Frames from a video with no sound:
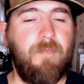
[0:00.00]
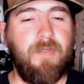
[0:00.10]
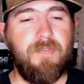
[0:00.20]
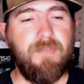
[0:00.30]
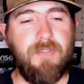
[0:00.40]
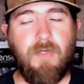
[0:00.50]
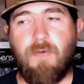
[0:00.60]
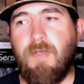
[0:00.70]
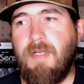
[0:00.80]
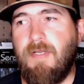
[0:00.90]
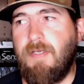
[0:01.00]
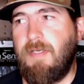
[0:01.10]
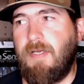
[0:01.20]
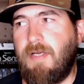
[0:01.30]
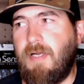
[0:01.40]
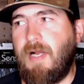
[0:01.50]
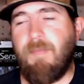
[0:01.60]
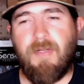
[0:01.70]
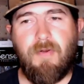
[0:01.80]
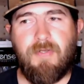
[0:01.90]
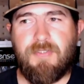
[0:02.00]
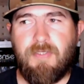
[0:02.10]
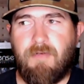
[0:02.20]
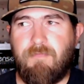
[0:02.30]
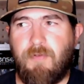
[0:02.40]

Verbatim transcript: But, you know, uh, I'll be honest, uh,